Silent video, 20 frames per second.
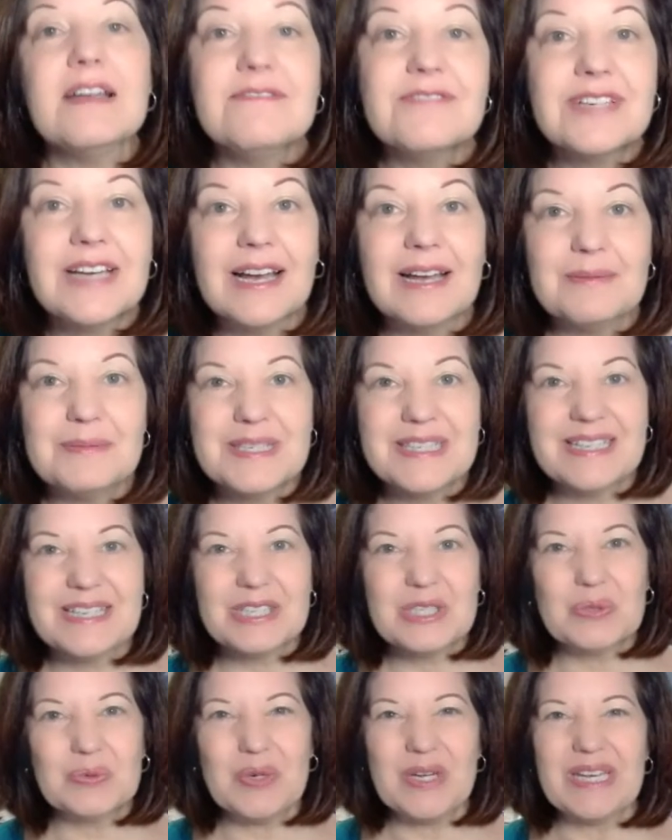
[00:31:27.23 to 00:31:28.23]
times
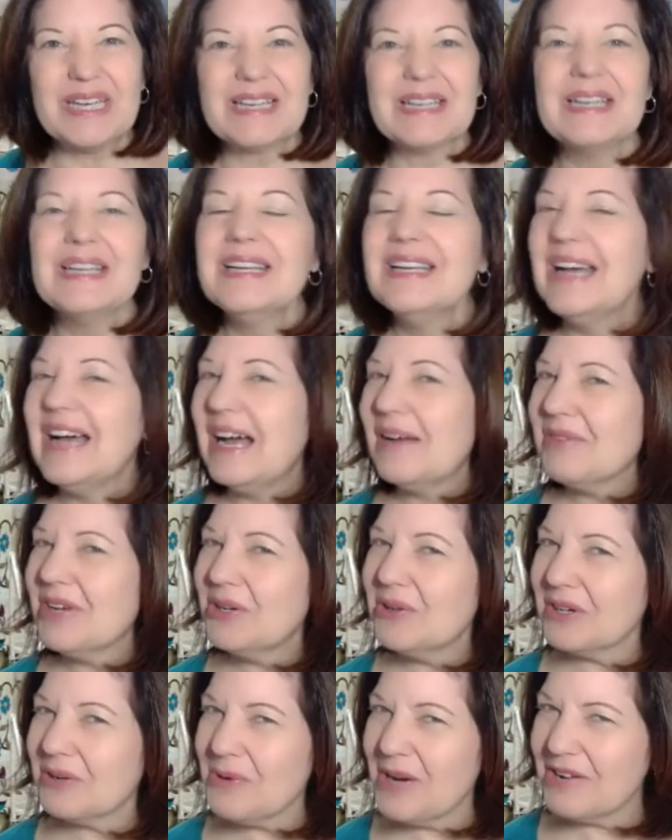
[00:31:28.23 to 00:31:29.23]
this week. I'm
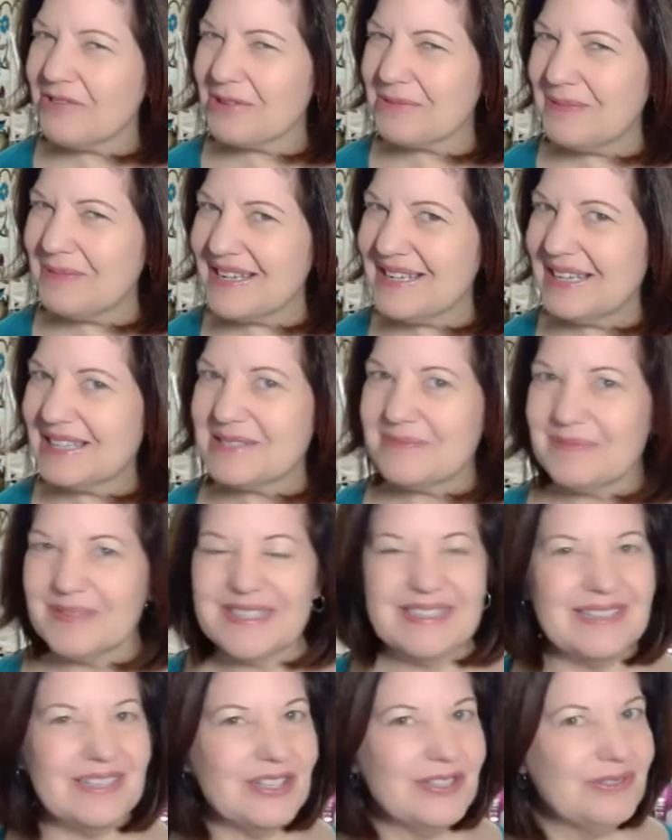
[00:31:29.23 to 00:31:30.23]
going away with my husband,
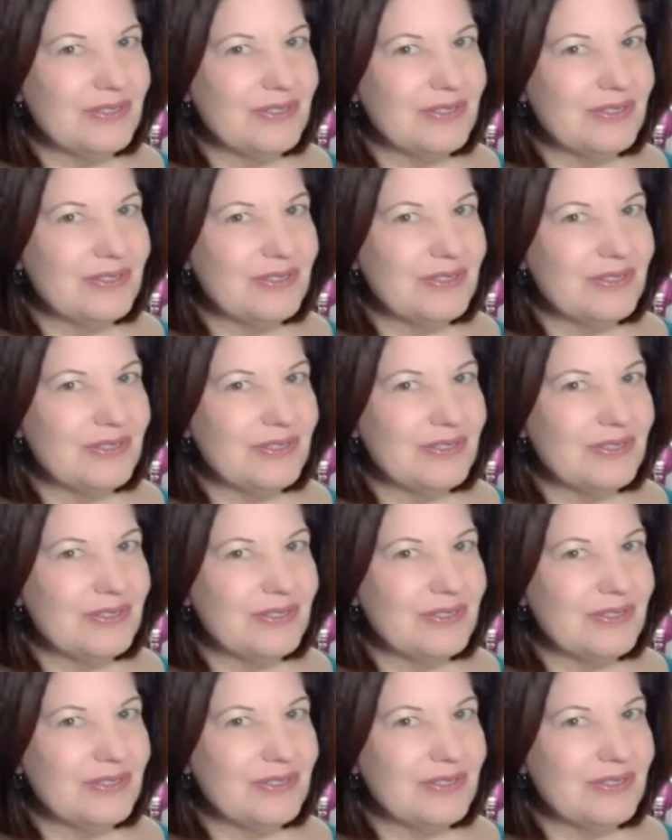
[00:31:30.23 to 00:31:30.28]
and